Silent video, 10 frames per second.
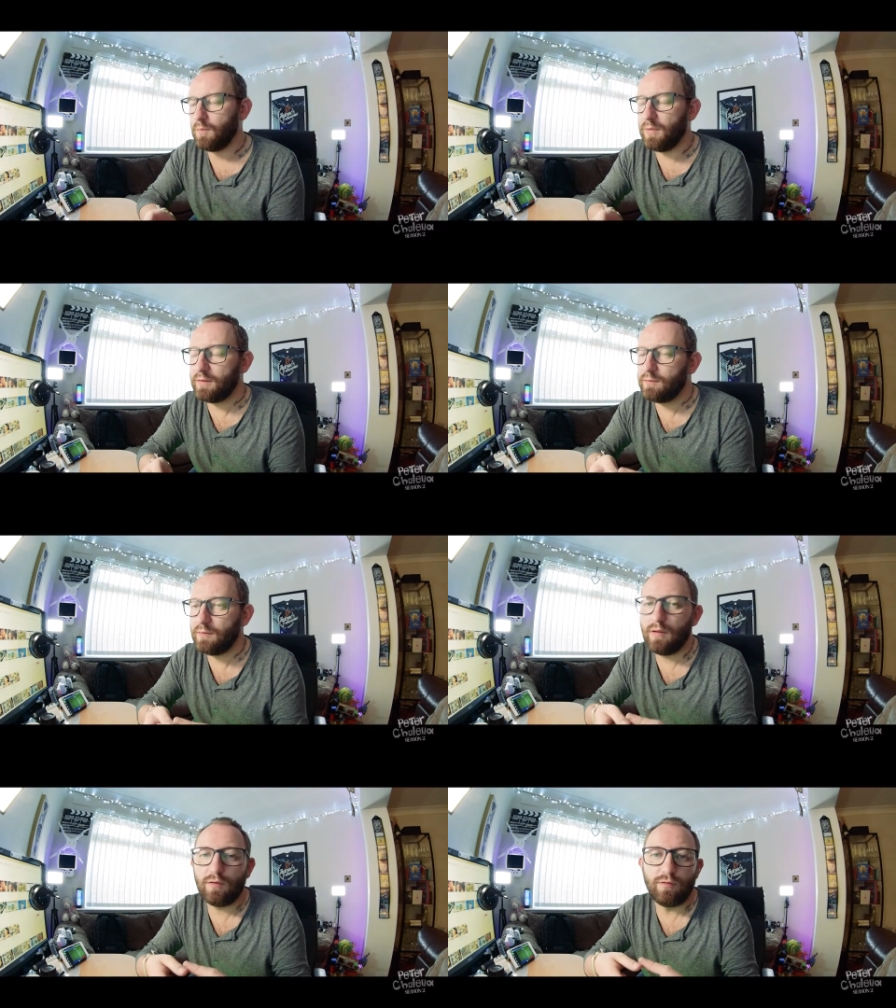But
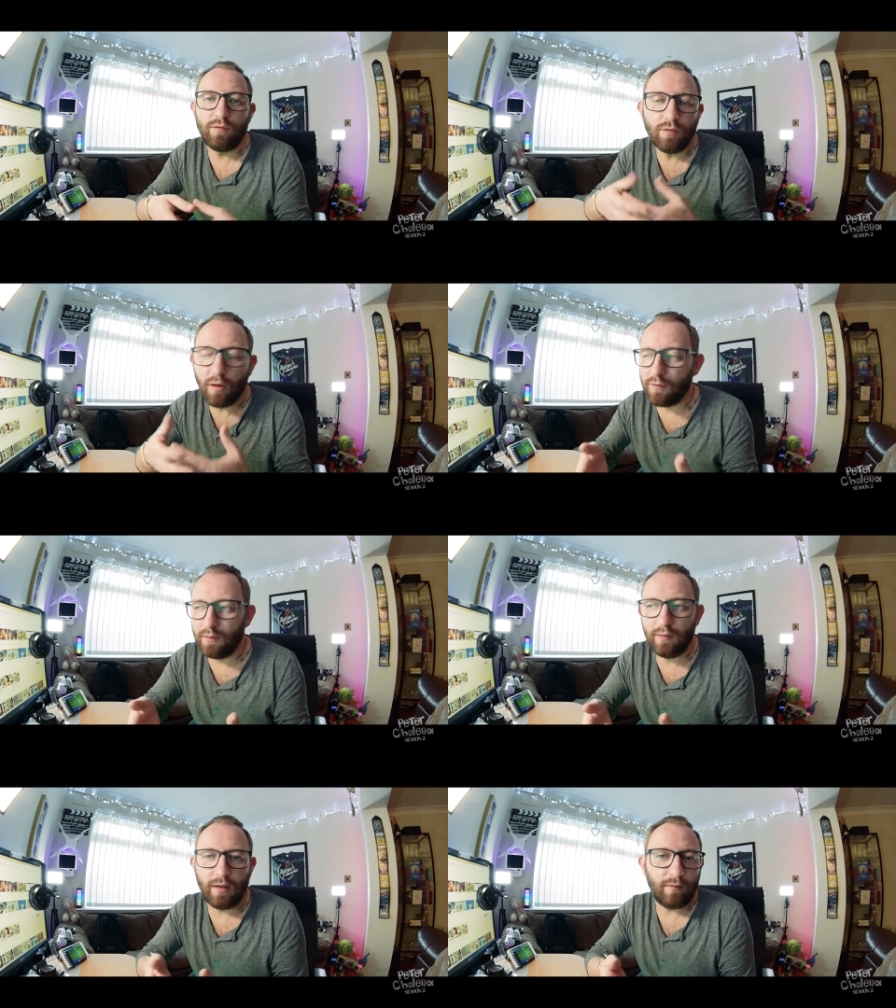there's
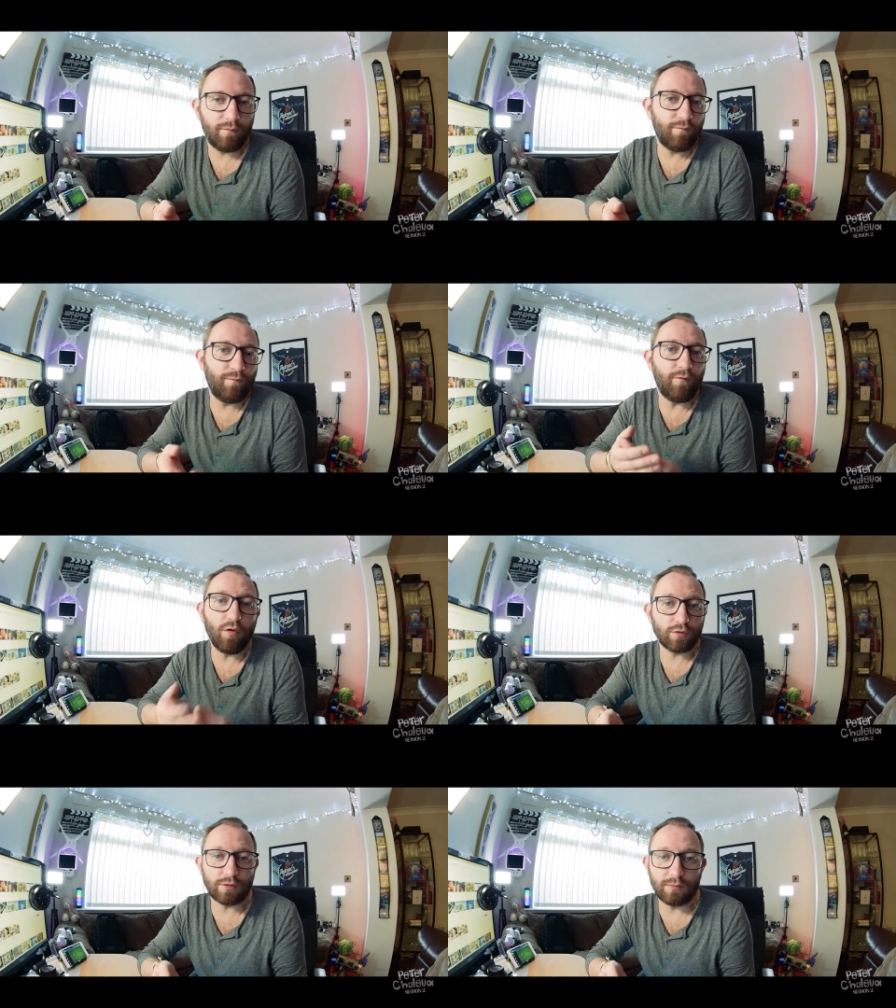nothing that
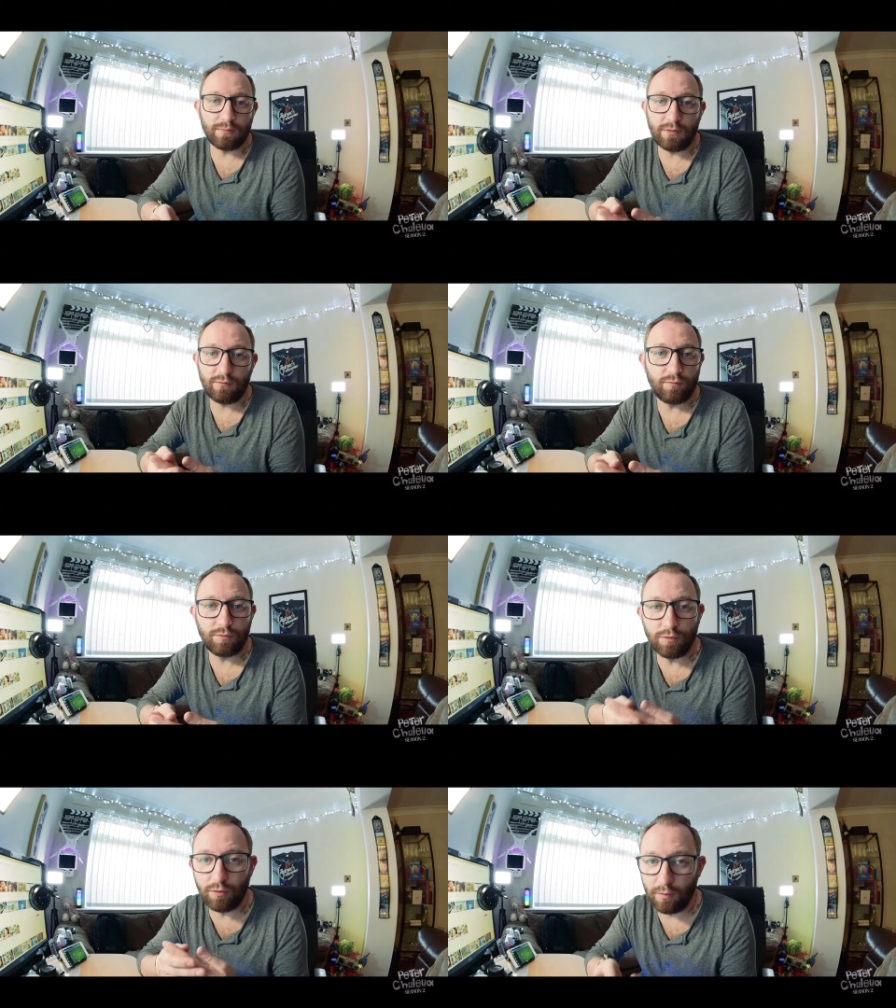forces me
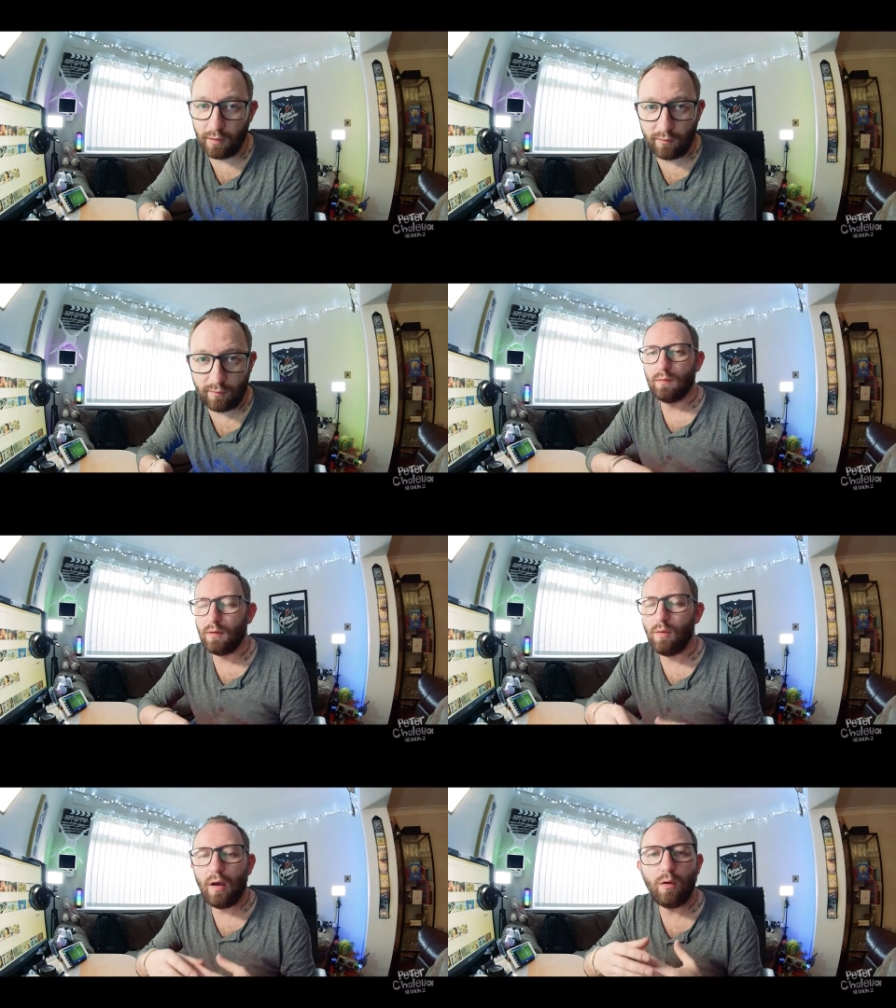to do it.
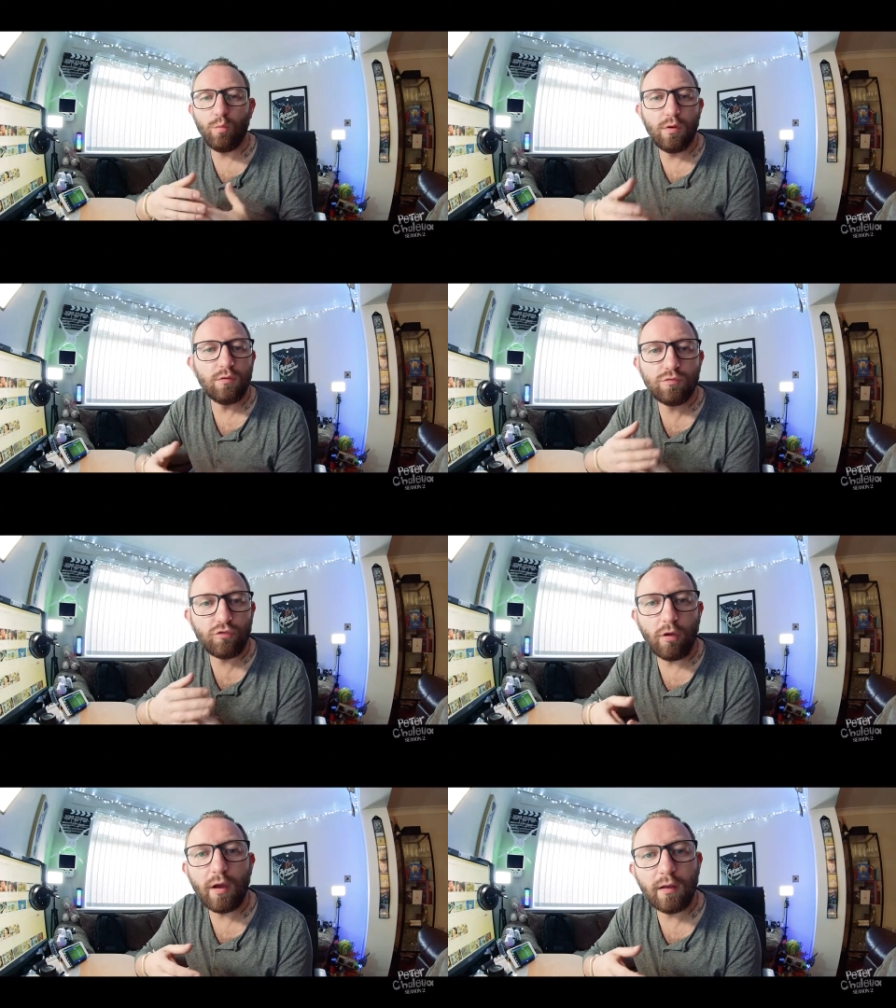Now I will
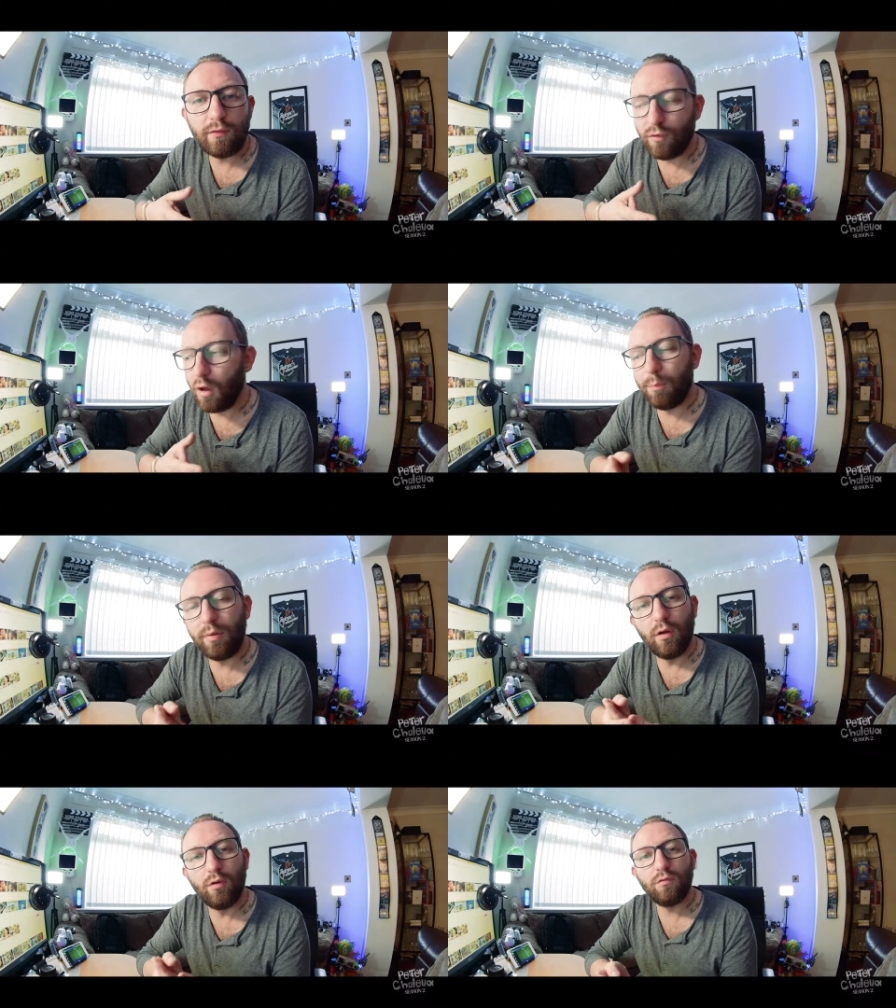try to
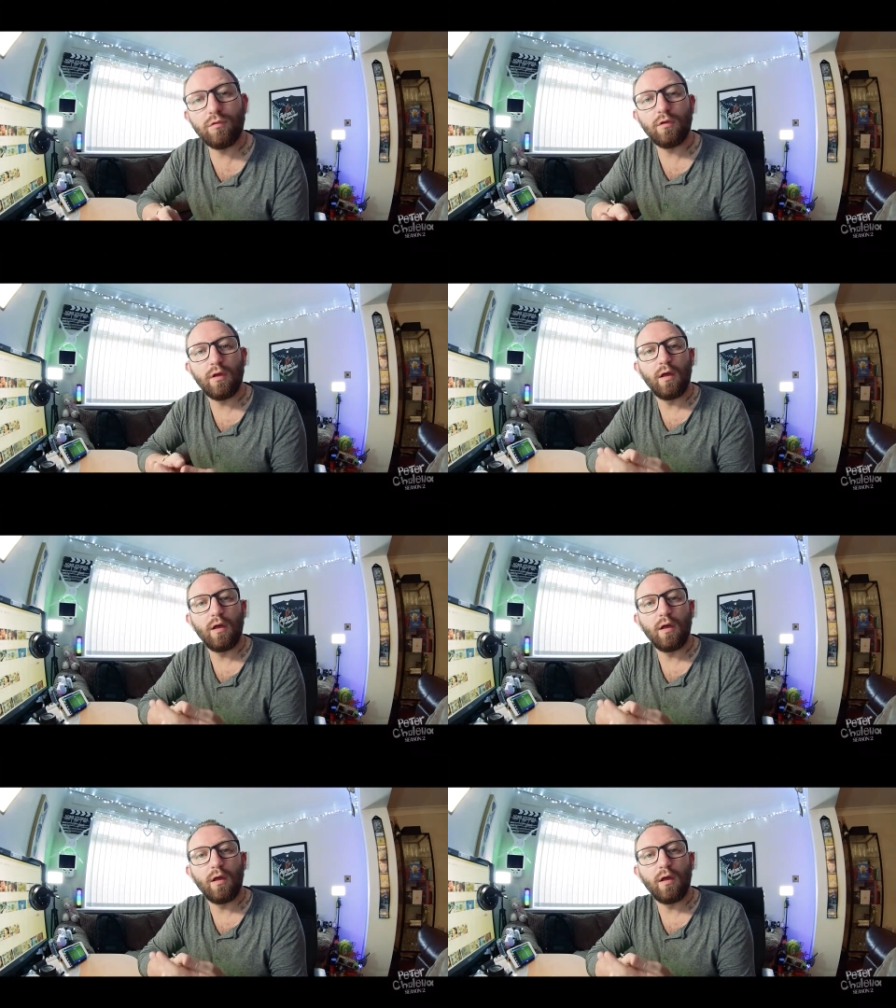upload